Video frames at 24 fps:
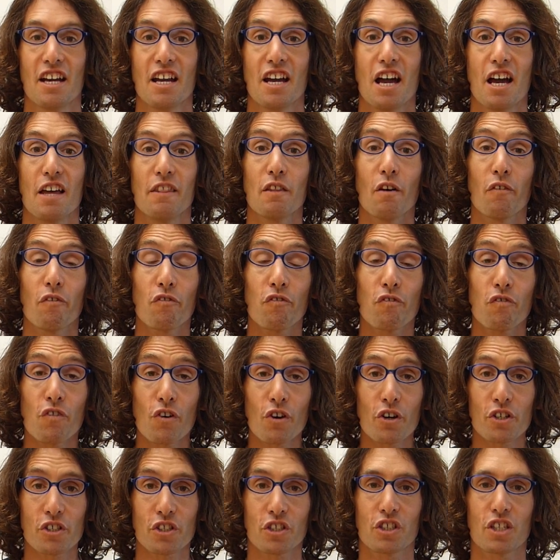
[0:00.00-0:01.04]
And the
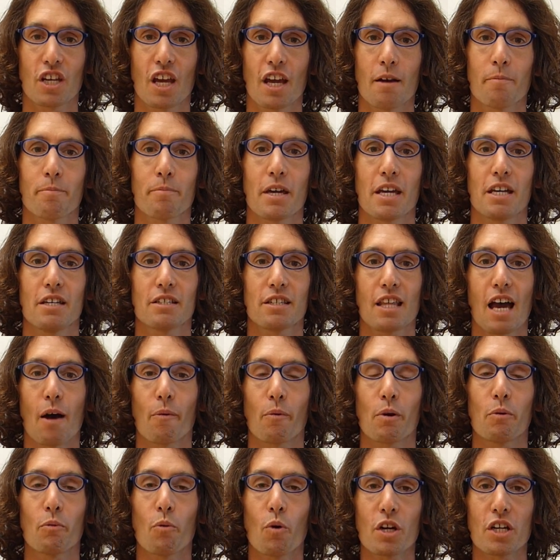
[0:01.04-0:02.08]
first tip is that we
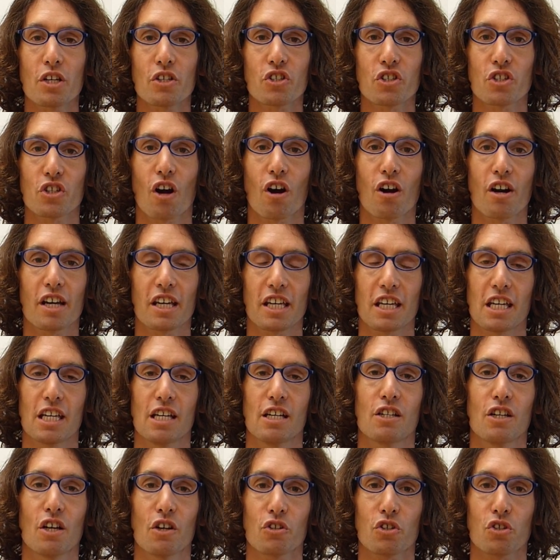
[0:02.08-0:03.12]
want to start
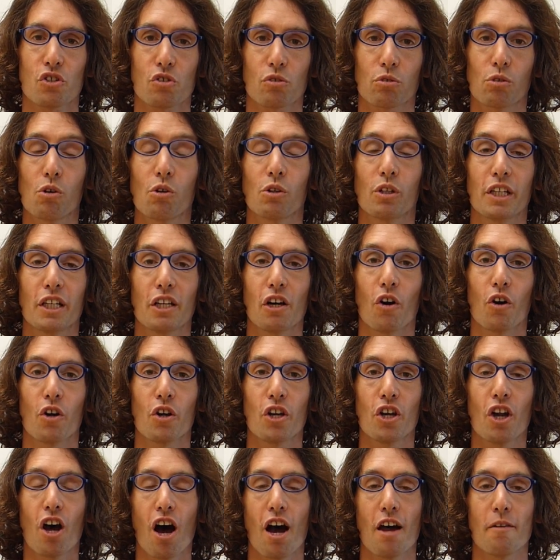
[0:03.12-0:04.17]
in slowly or
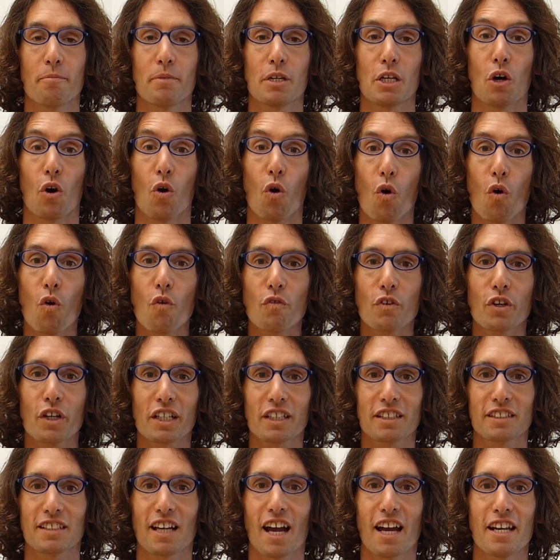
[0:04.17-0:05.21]
not be
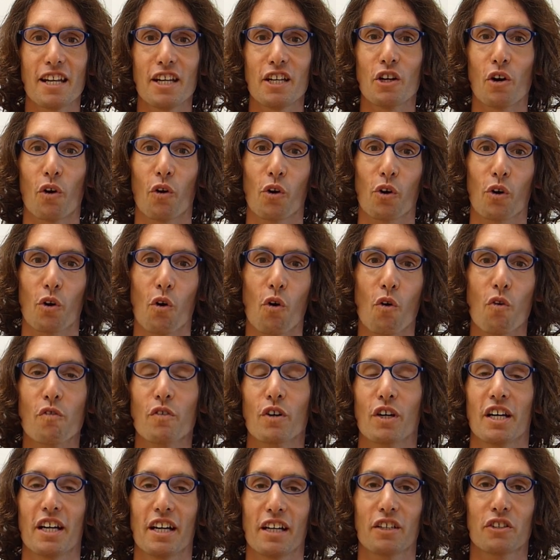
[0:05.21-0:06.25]
overexcited or
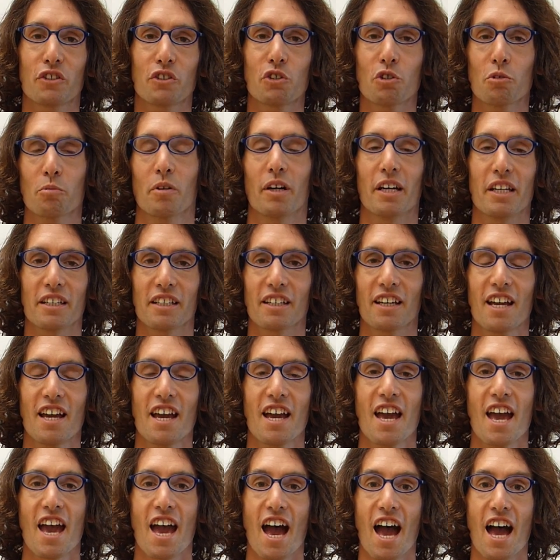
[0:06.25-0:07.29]
over exuberant.
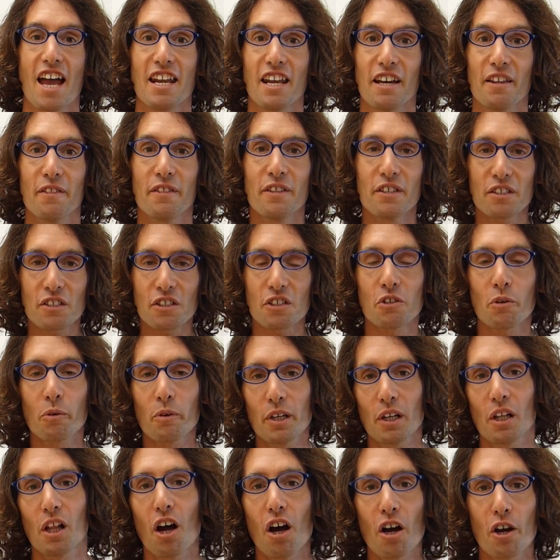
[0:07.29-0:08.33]
And this is a real
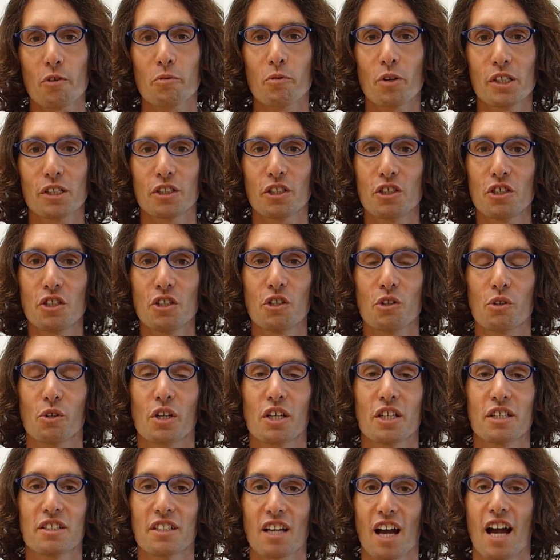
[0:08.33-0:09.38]
hard one to do,
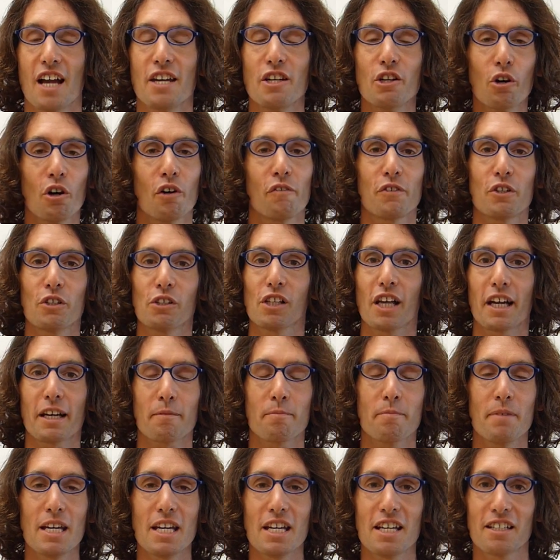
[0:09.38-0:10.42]
because I know if you're like
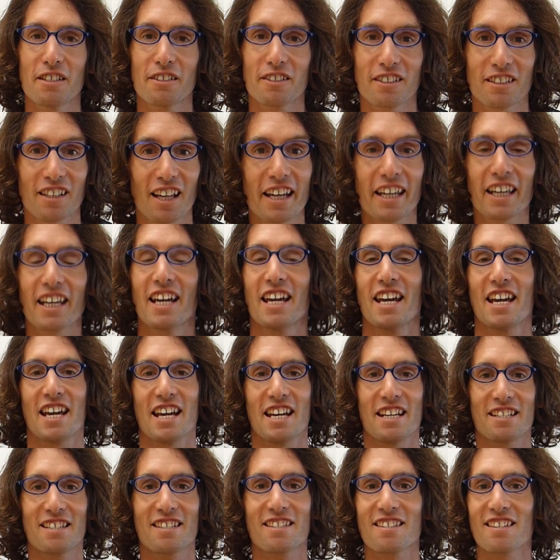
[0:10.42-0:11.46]
me,
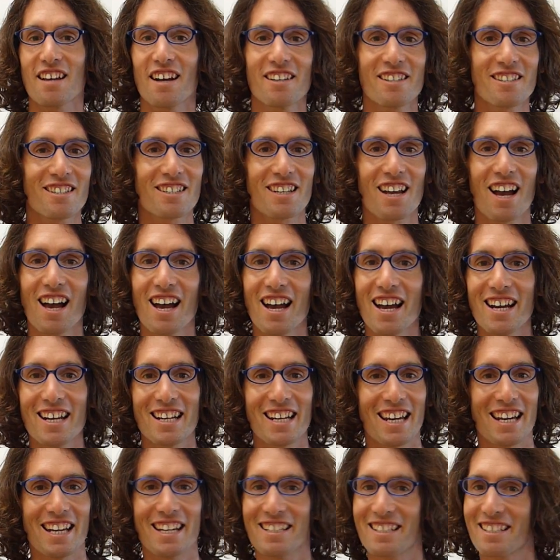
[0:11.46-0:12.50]
it's sunshine,
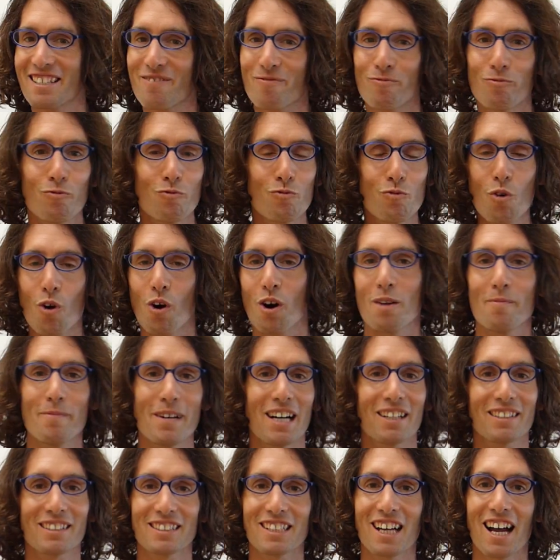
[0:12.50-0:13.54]
it's warm
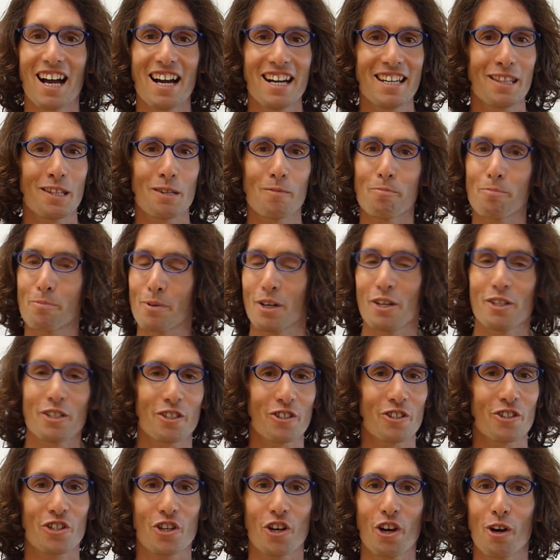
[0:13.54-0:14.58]
outside, the birds are
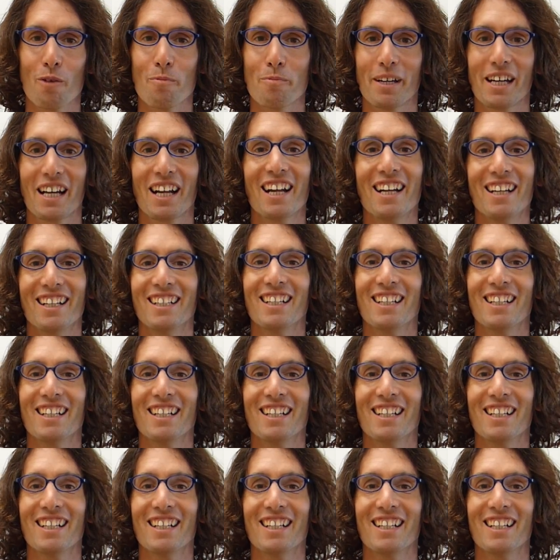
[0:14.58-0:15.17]
chirping.